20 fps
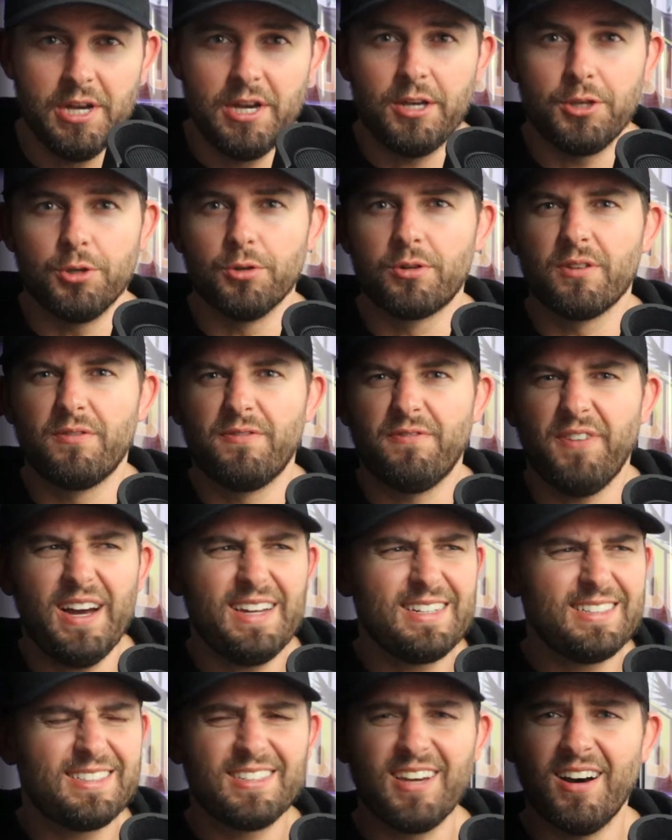you could
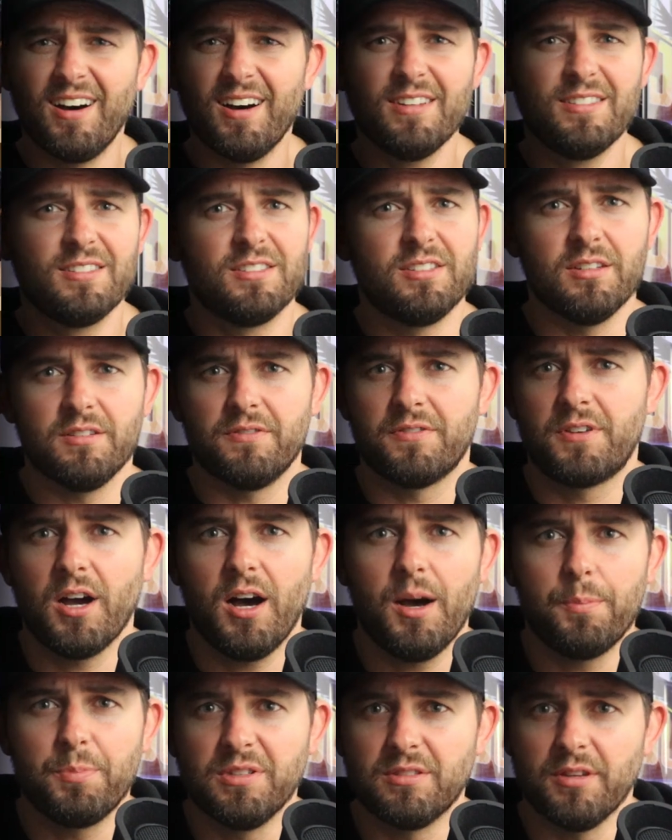find tons of
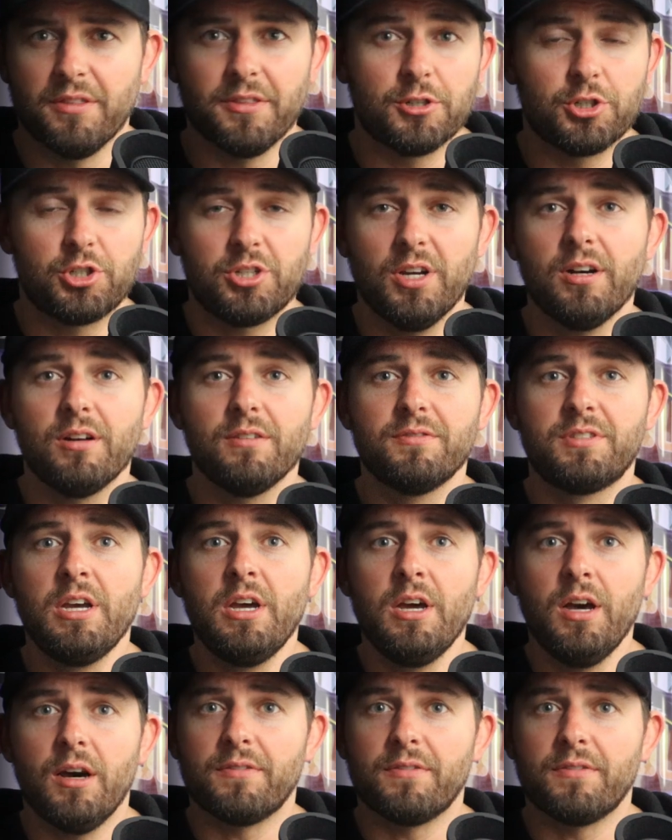copies on the shelves